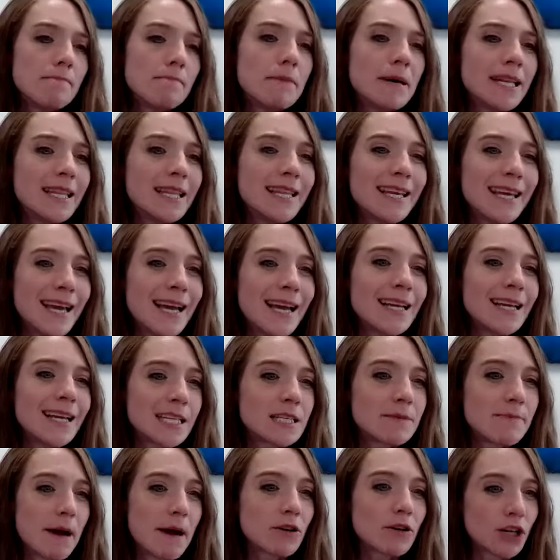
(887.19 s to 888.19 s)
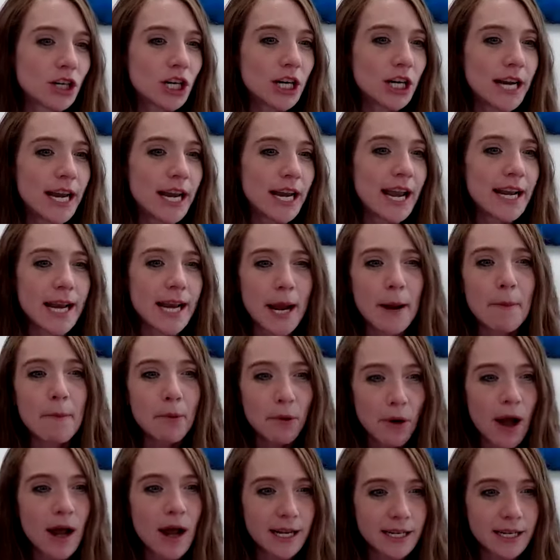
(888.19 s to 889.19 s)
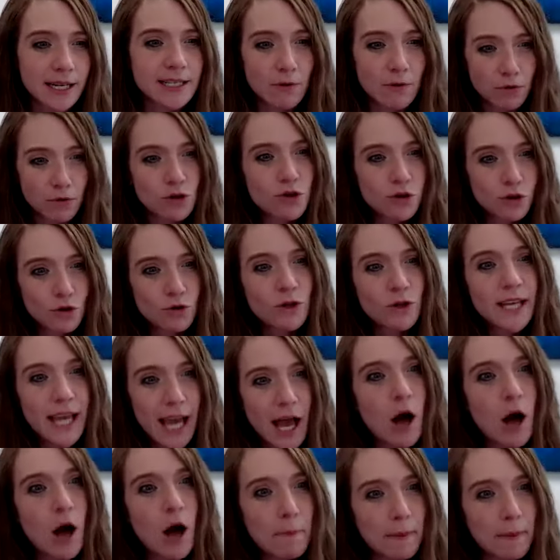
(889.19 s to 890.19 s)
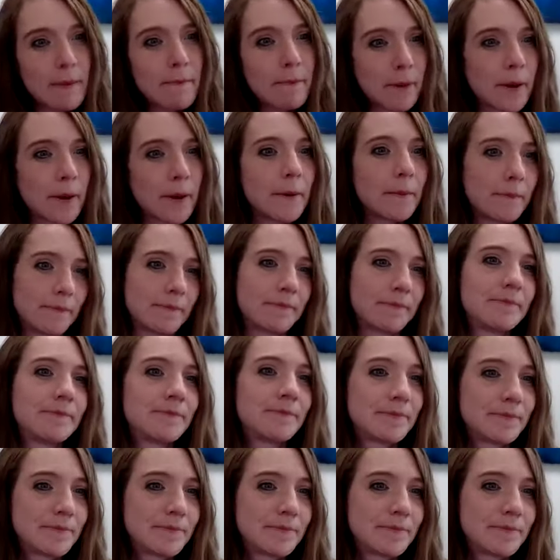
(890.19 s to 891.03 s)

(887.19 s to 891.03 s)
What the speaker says: But in the end, it's about creating products that will truly help people.